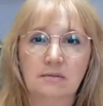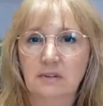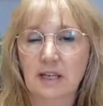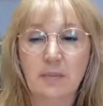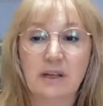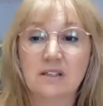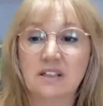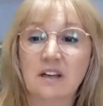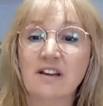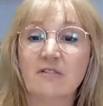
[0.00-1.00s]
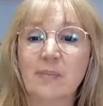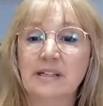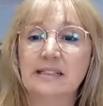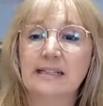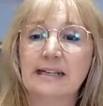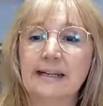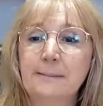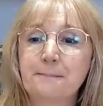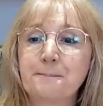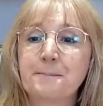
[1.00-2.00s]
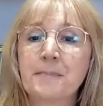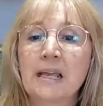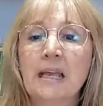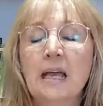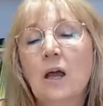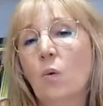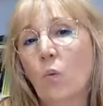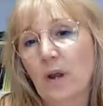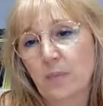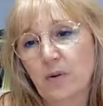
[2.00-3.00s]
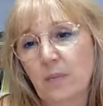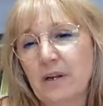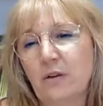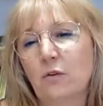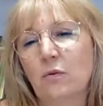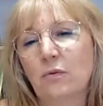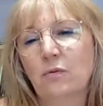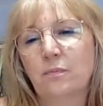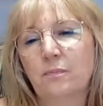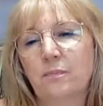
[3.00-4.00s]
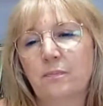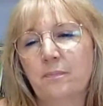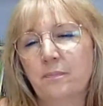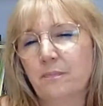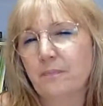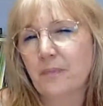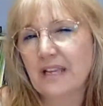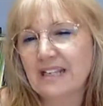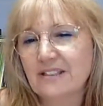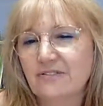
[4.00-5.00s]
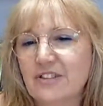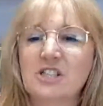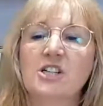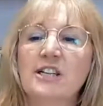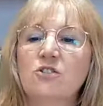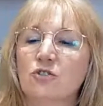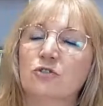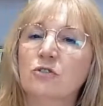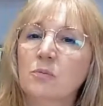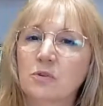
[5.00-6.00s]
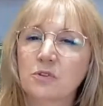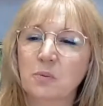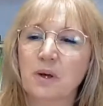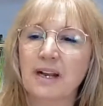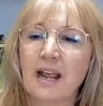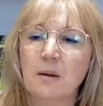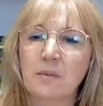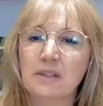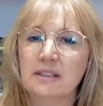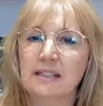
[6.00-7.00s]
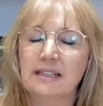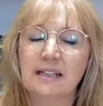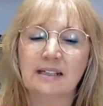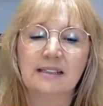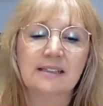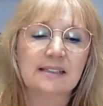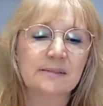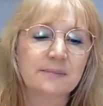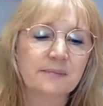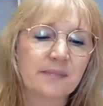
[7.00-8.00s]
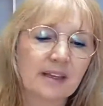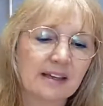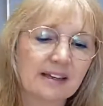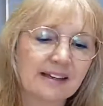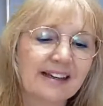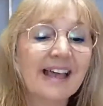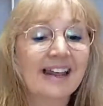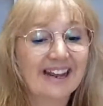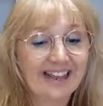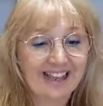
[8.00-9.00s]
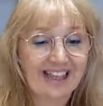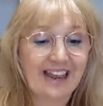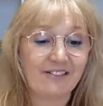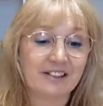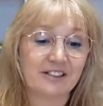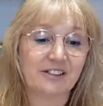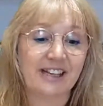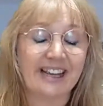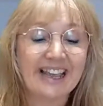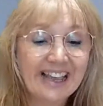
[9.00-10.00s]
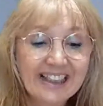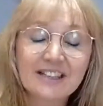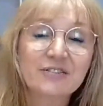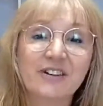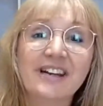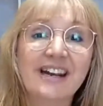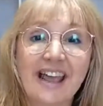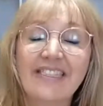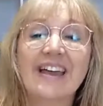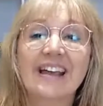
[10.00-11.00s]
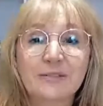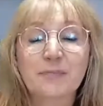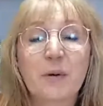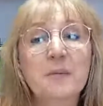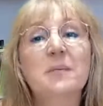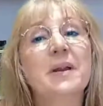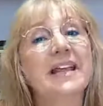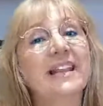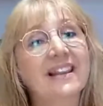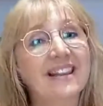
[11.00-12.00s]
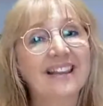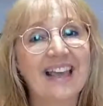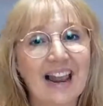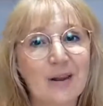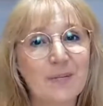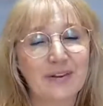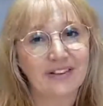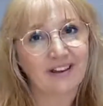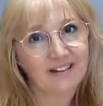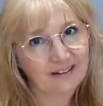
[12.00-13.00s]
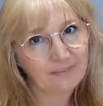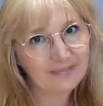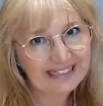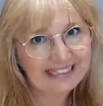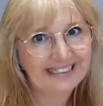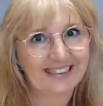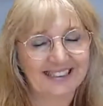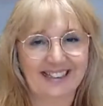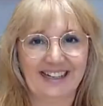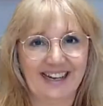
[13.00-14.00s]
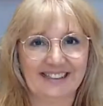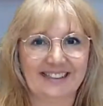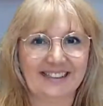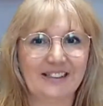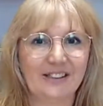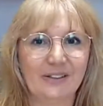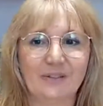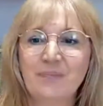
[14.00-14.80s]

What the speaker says: keeping us alive, basically. We are probably all individually drawn more to one element than the others. Annette, areas you think, that's funny, Annette, that is probably the element that I'm least connected to.